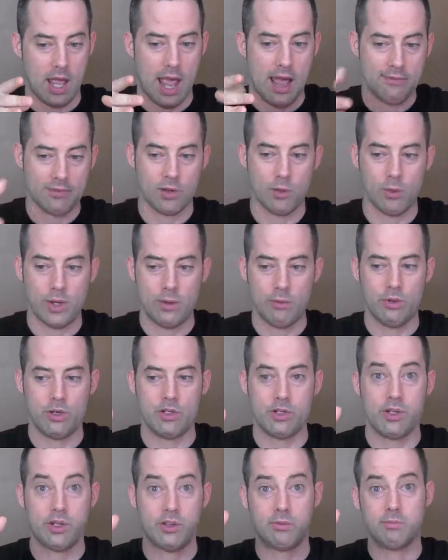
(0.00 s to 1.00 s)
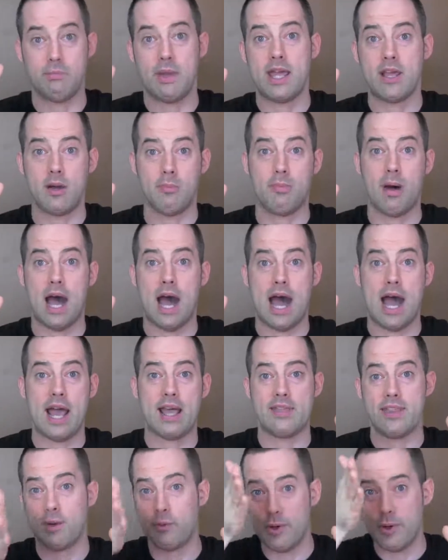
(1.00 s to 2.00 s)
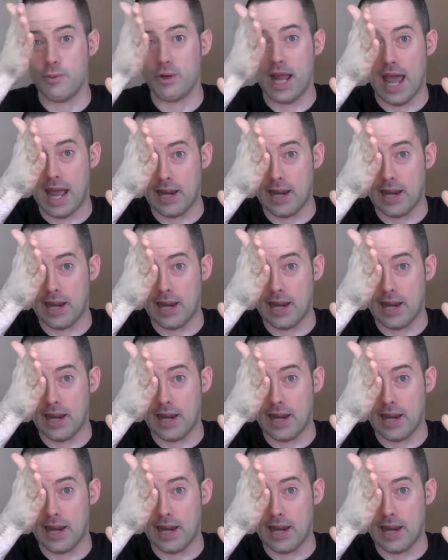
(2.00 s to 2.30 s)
after we would just make a pie and then we would